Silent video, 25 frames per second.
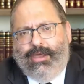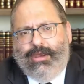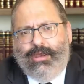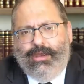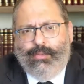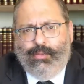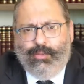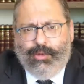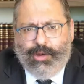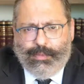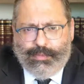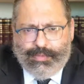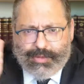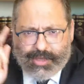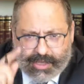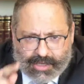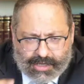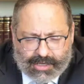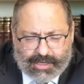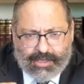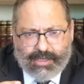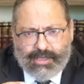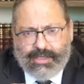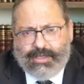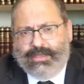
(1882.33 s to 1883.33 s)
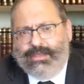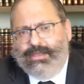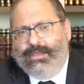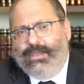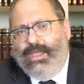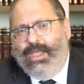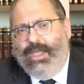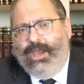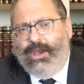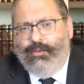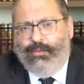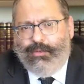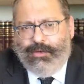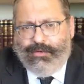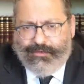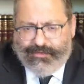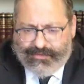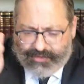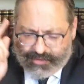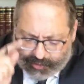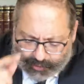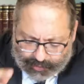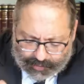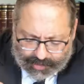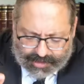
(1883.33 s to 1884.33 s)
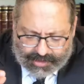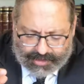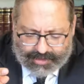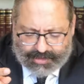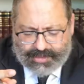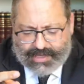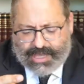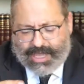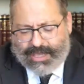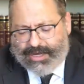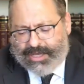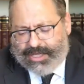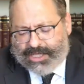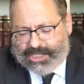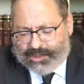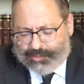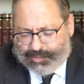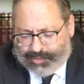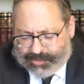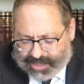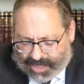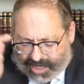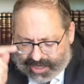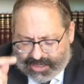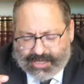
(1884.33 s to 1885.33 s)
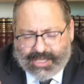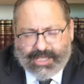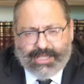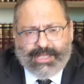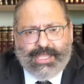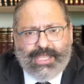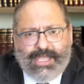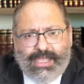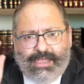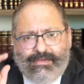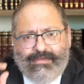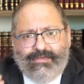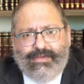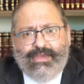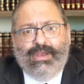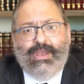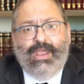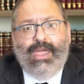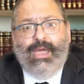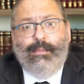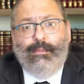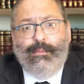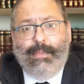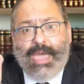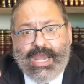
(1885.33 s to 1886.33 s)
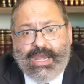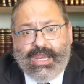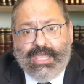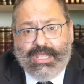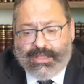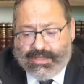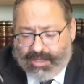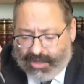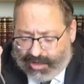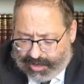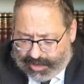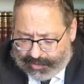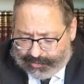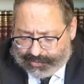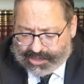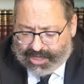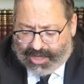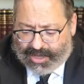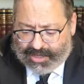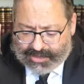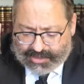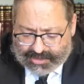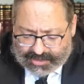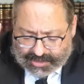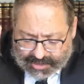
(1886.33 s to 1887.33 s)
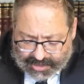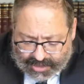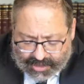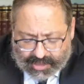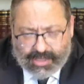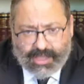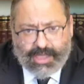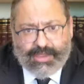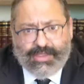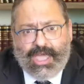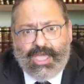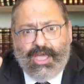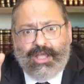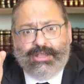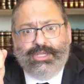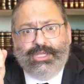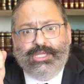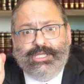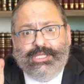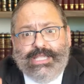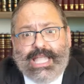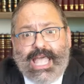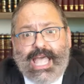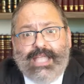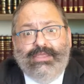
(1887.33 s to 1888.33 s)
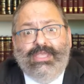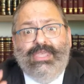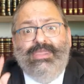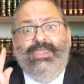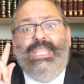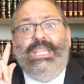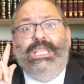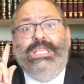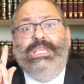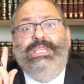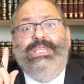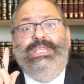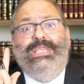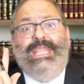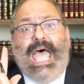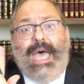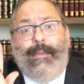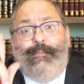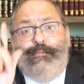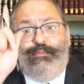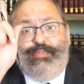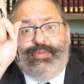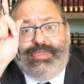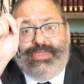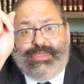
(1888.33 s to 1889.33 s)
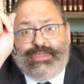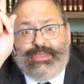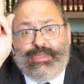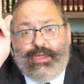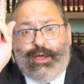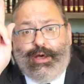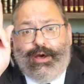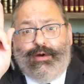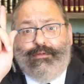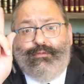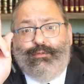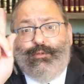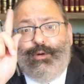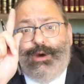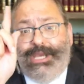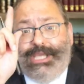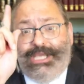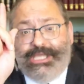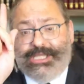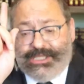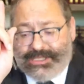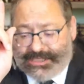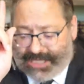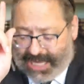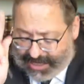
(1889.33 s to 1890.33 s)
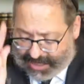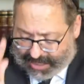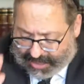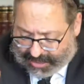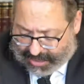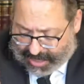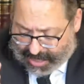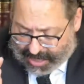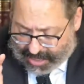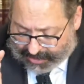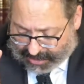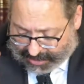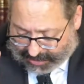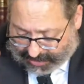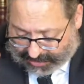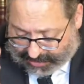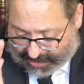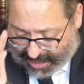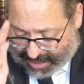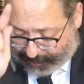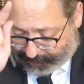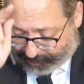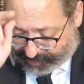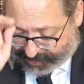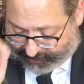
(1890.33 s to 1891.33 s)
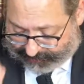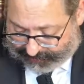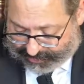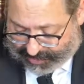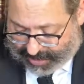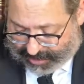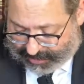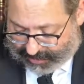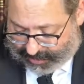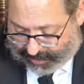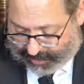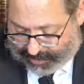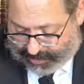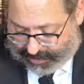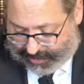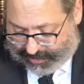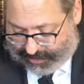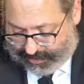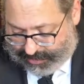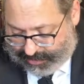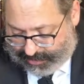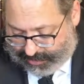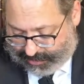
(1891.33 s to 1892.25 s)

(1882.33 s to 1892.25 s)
him repeat it and review it and explain it even many times until they understand the depth of what he's saying, the depth of the halacha.